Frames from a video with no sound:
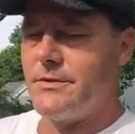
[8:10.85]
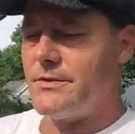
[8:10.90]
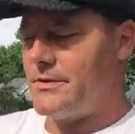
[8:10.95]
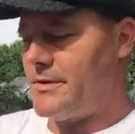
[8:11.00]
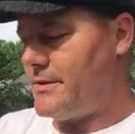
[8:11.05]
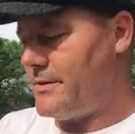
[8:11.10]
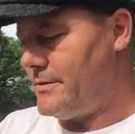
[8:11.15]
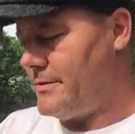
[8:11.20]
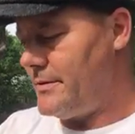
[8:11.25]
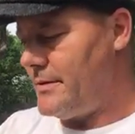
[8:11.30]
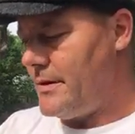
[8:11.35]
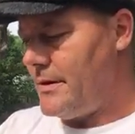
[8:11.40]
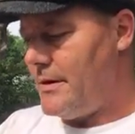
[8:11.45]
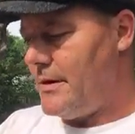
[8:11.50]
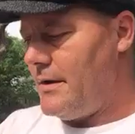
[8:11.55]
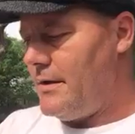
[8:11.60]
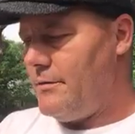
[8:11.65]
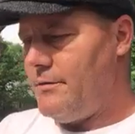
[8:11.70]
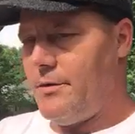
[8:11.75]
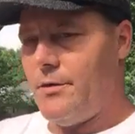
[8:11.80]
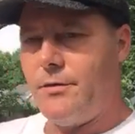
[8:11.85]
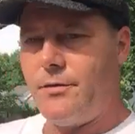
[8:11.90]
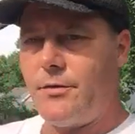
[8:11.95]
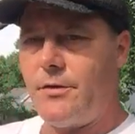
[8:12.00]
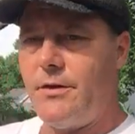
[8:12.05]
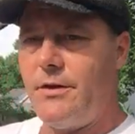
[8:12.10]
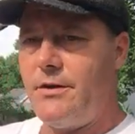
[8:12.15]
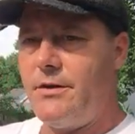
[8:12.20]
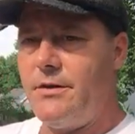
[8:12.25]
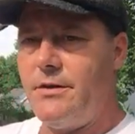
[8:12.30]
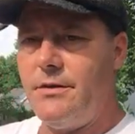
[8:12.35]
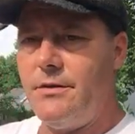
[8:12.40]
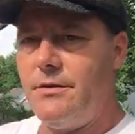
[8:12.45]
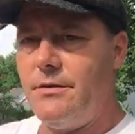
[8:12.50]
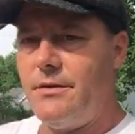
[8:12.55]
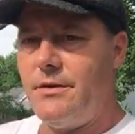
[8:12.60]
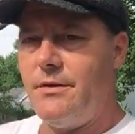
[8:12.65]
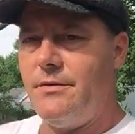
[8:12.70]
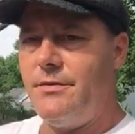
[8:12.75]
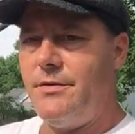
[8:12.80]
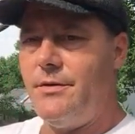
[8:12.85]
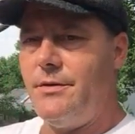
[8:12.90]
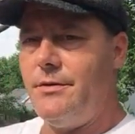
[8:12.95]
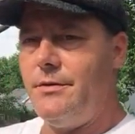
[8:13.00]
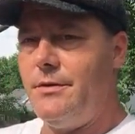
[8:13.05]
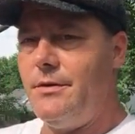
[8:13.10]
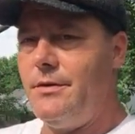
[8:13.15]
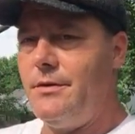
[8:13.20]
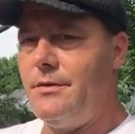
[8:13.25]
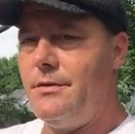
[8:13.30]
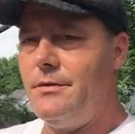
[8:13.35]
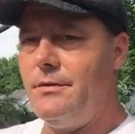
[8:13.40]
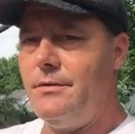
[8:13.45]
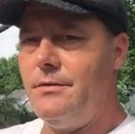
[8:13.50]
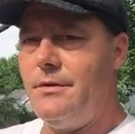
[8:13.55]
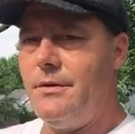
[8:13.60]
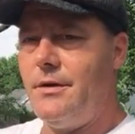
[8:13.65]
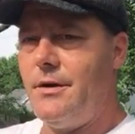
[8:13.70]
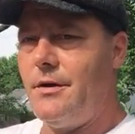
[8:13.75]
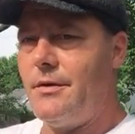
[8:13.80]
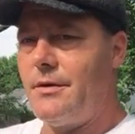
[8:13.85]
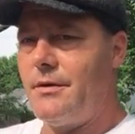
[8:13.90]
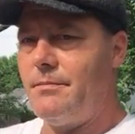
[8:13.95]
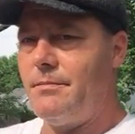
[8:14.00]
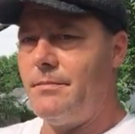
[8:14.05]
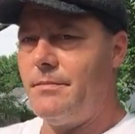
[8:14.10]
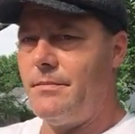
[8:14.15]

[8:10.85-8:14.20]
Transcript: So feel free to, and if you do, you know,